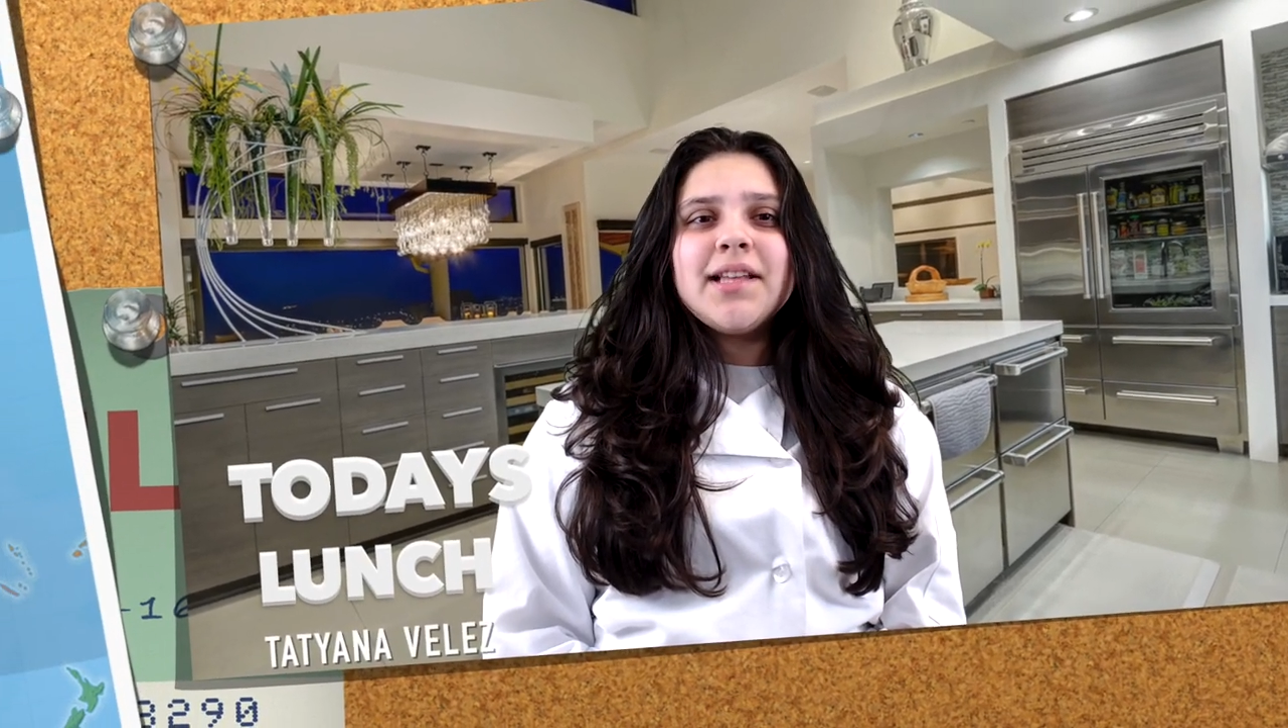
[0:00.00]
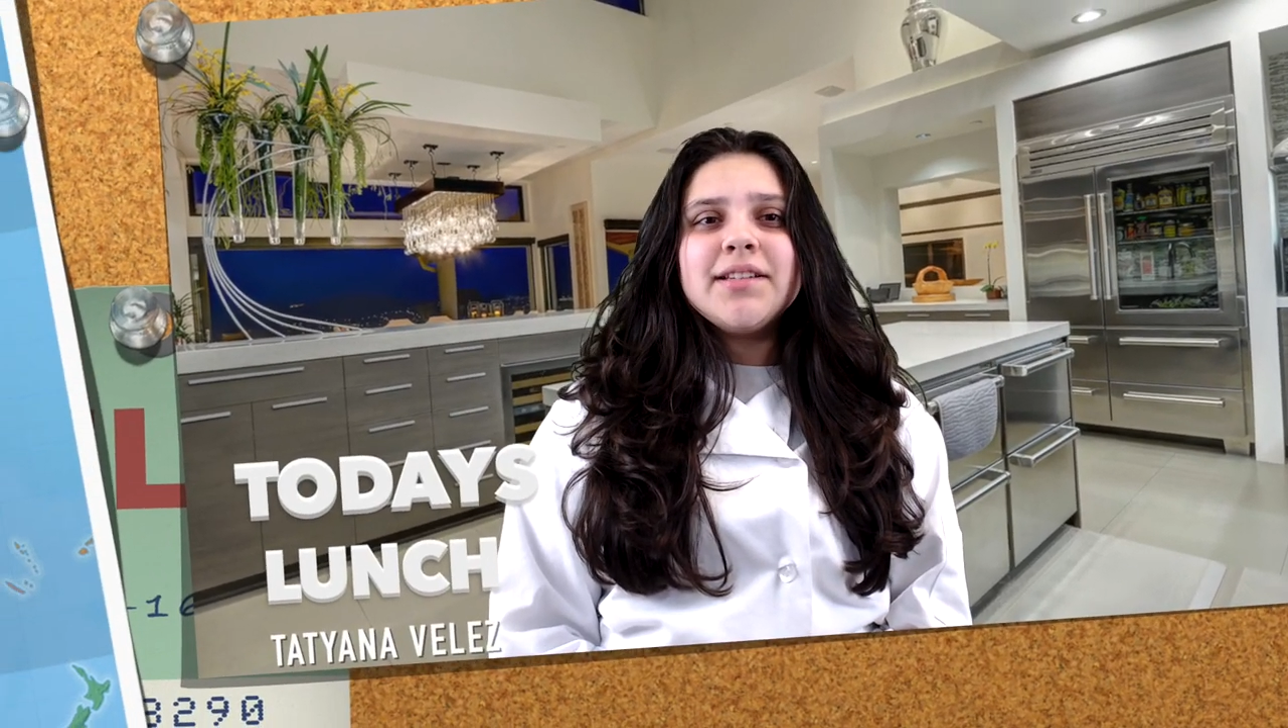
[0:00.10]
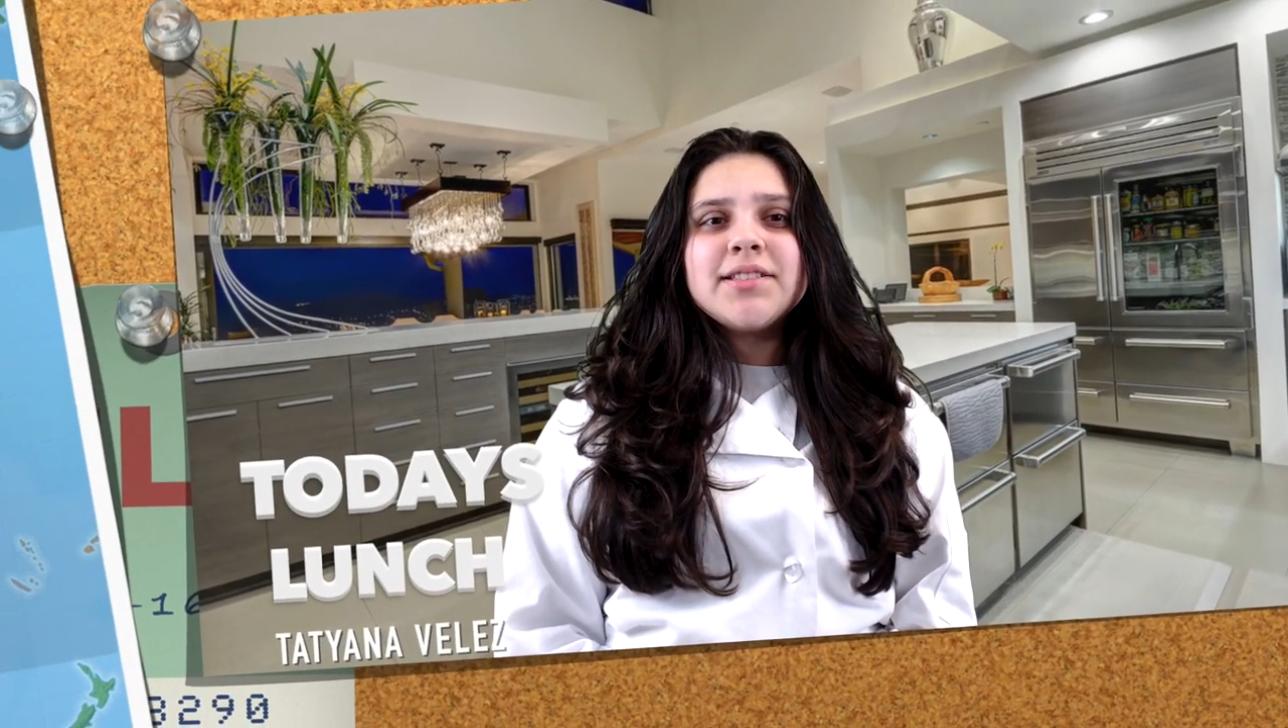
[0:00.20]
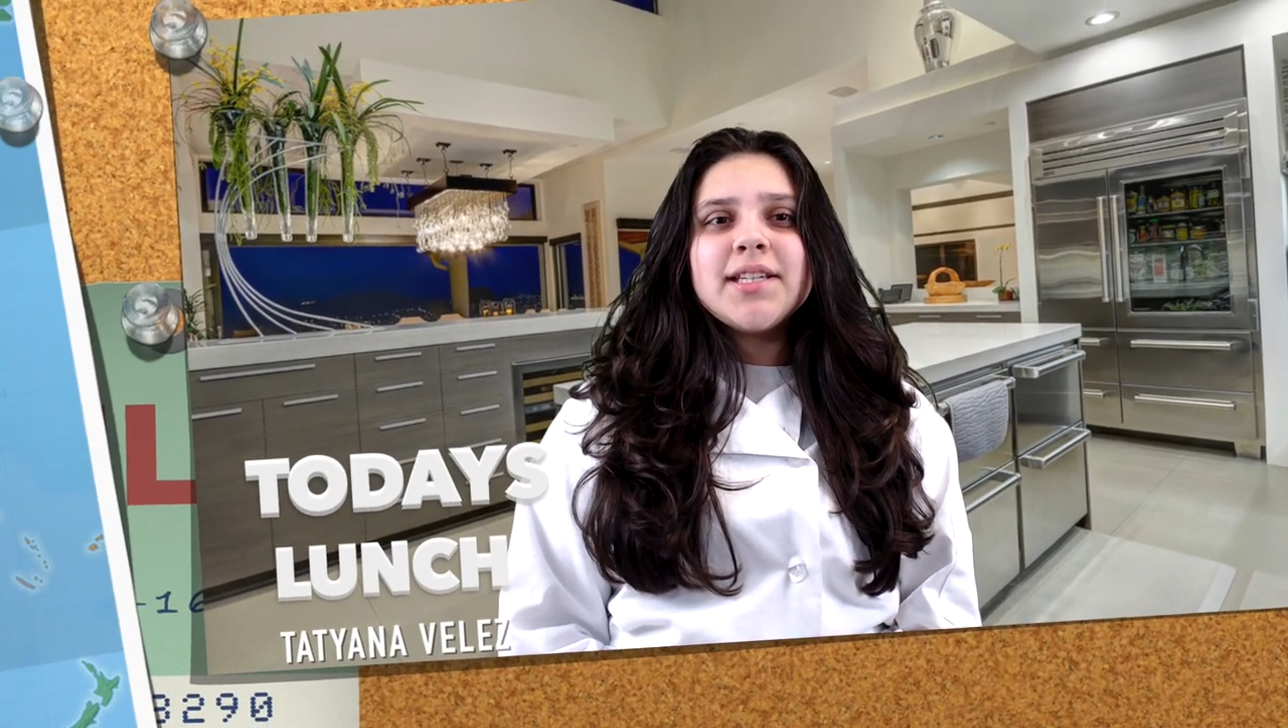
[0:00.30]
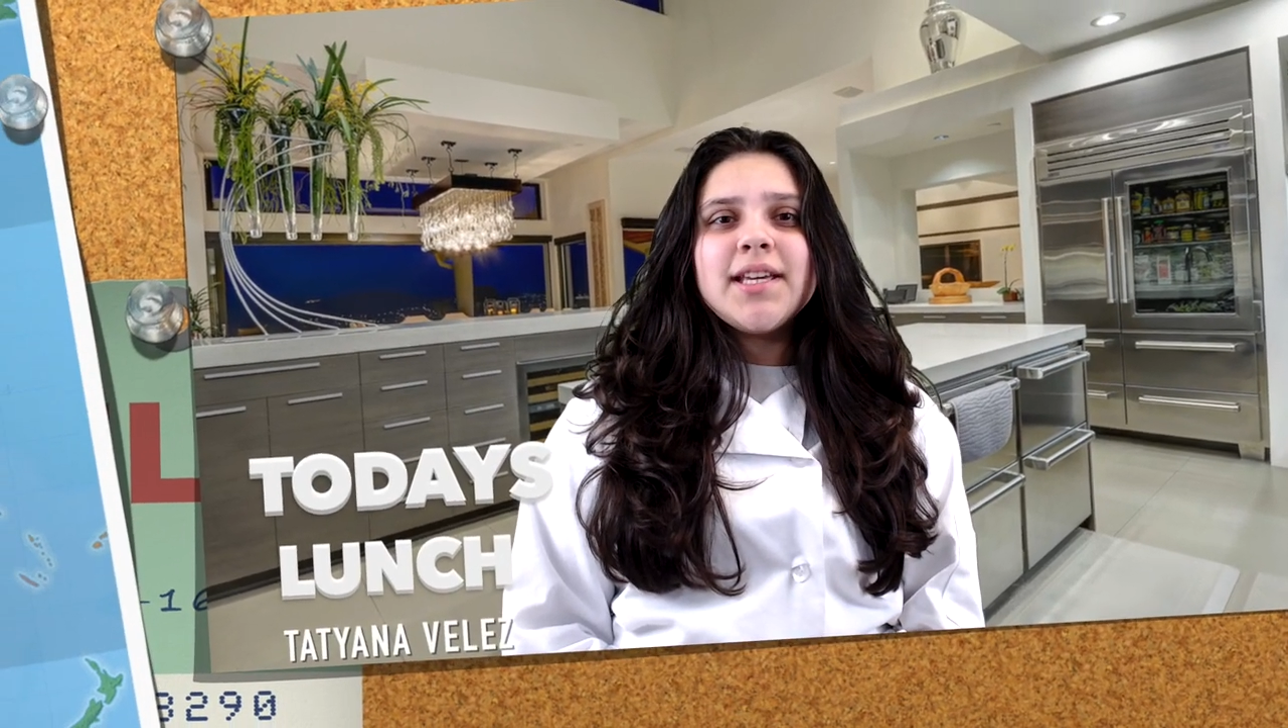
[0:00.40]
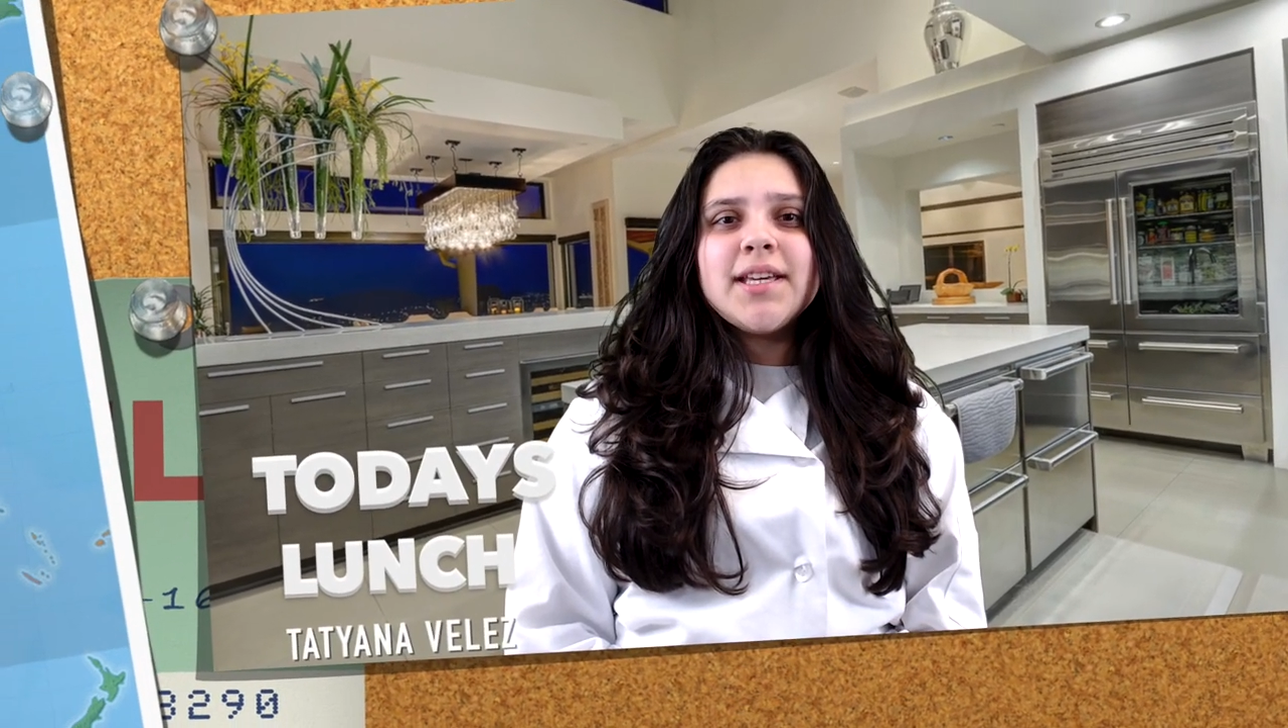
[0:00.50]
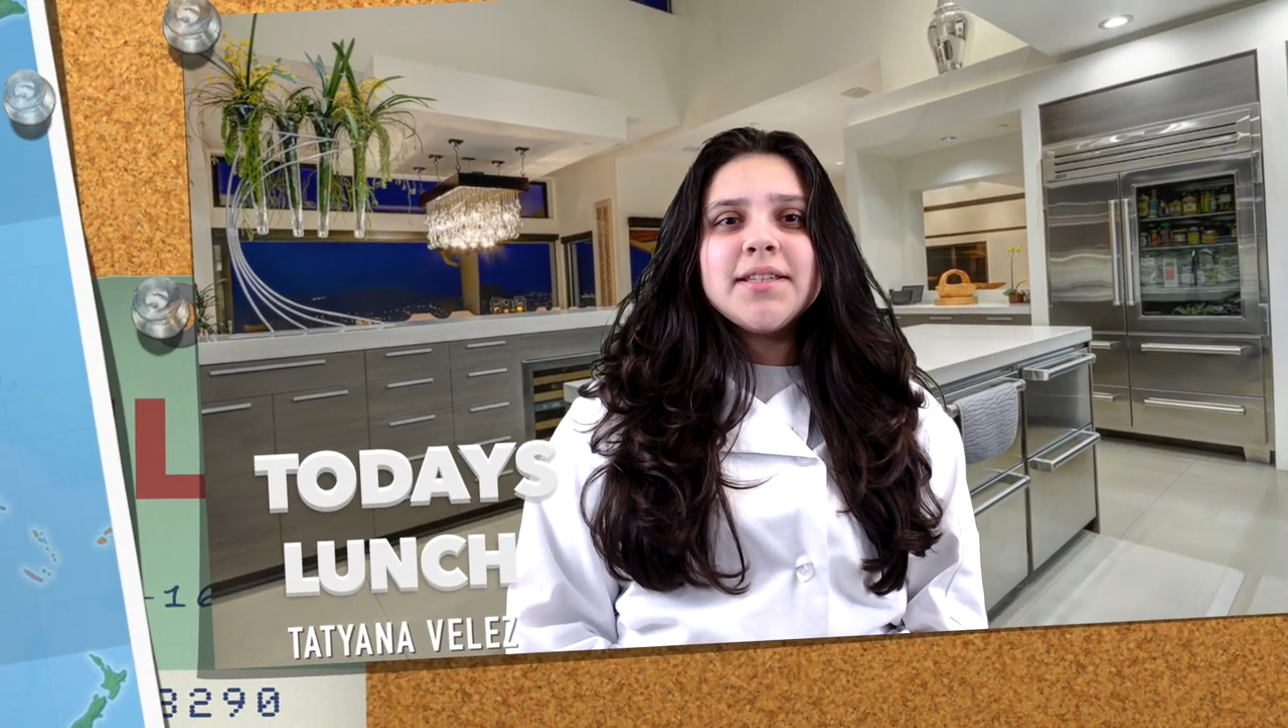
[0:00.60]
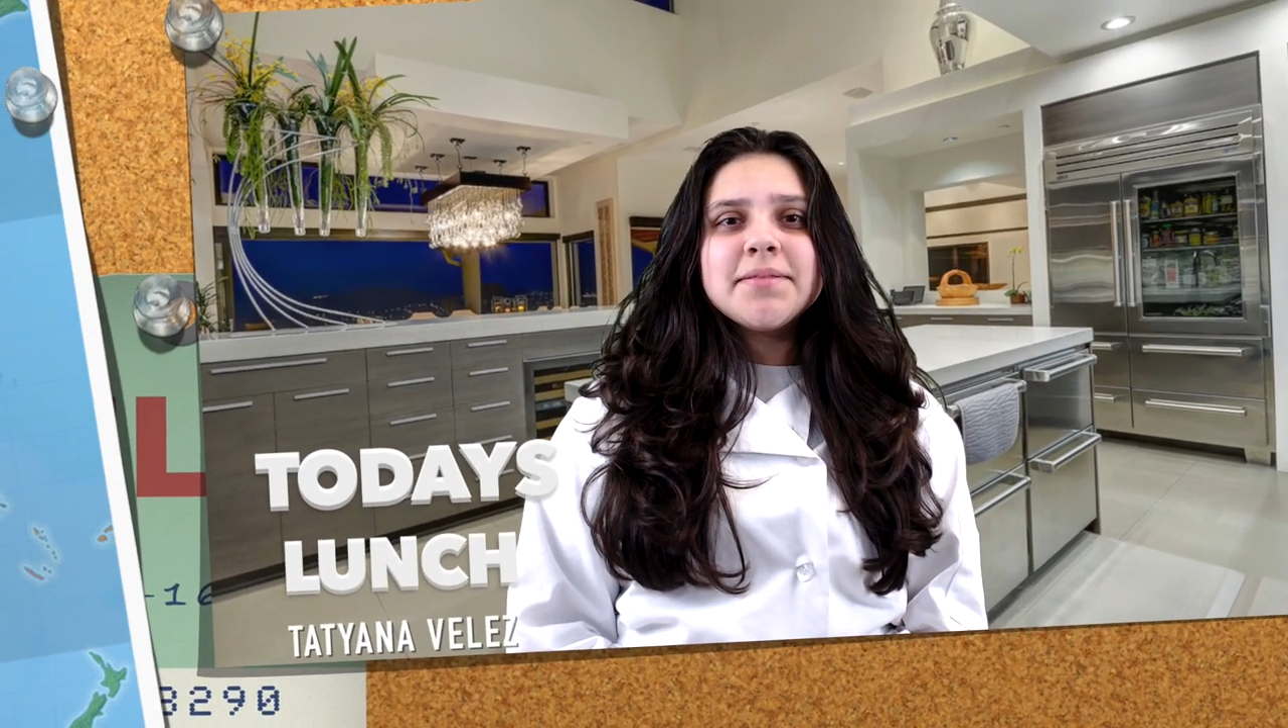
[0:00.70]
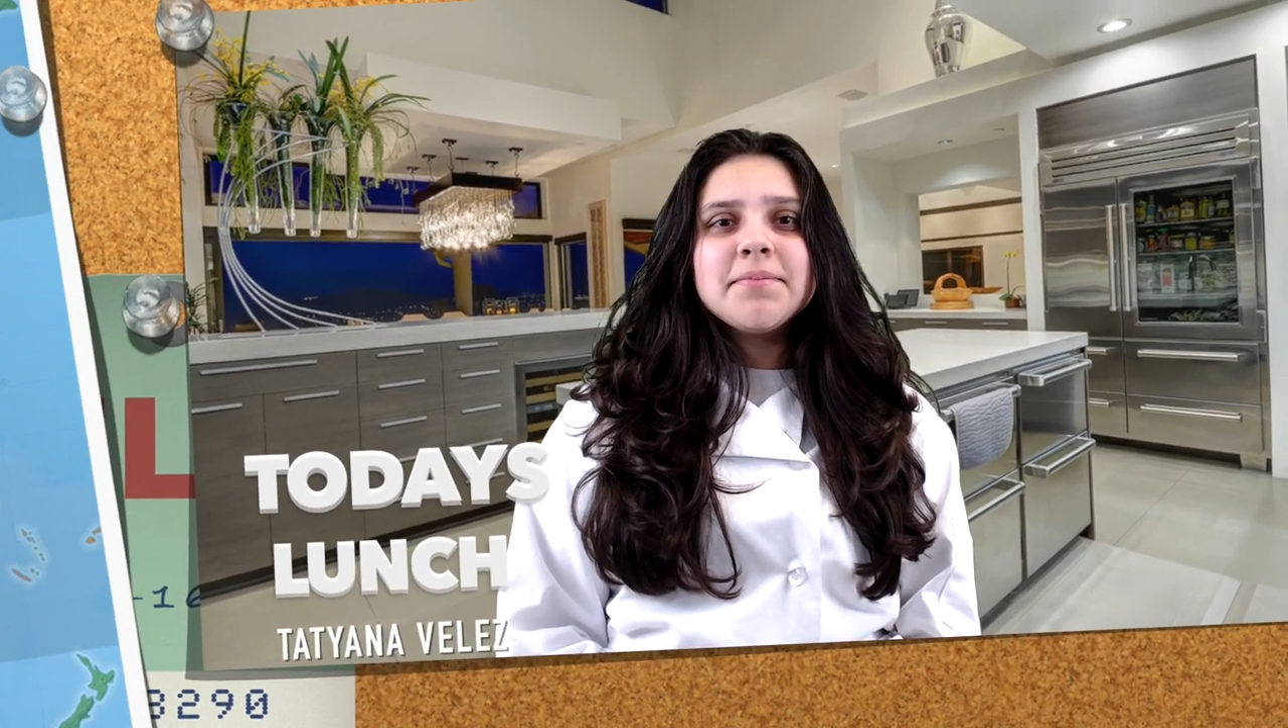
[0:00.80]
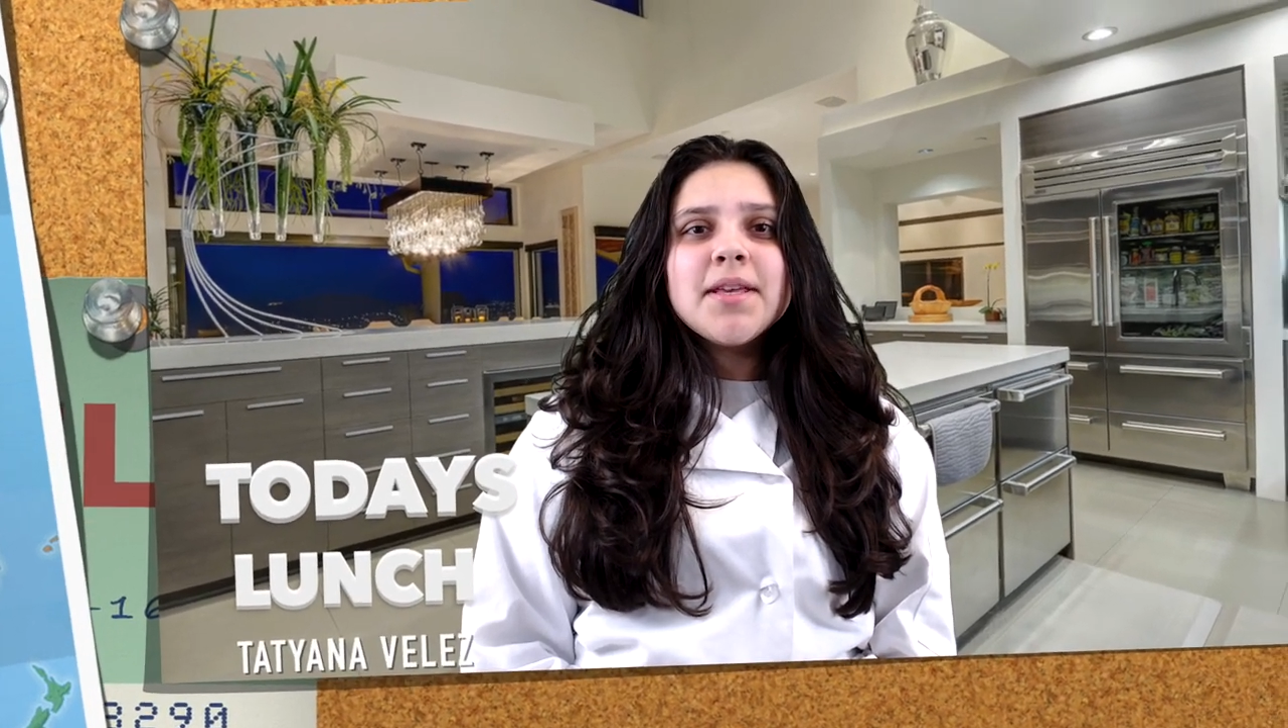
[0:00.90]
lunch
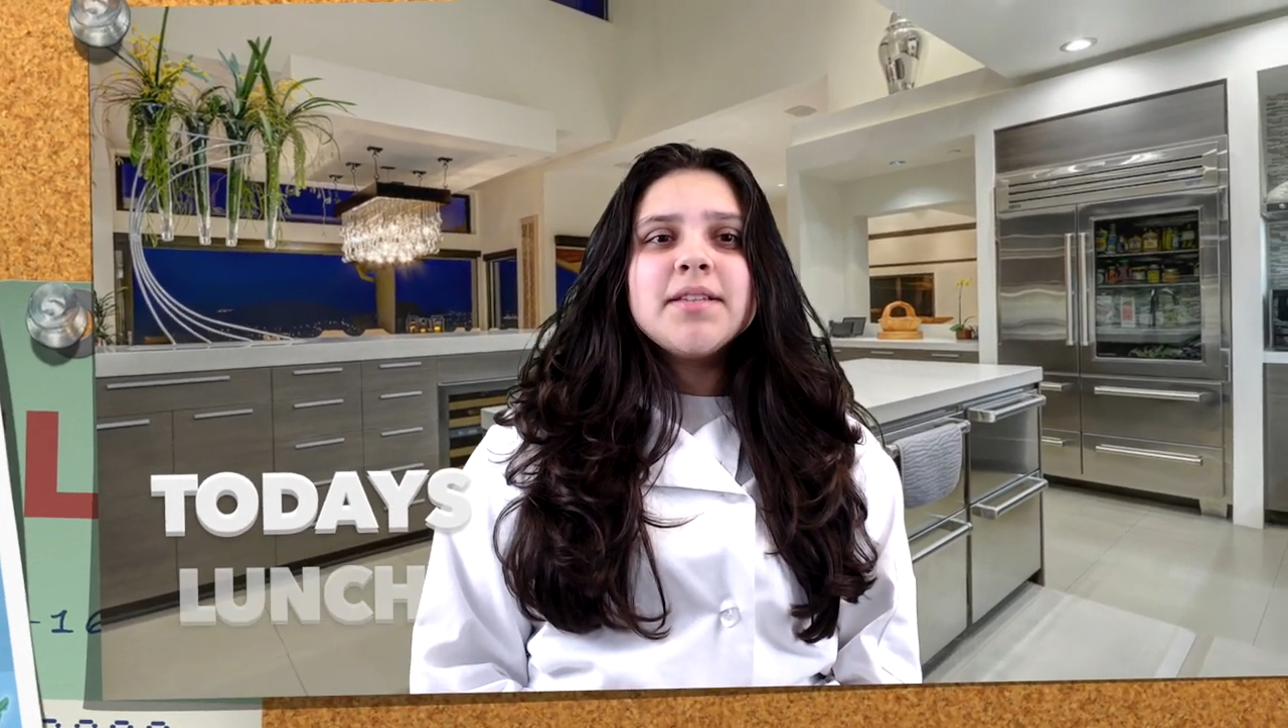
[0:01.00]
is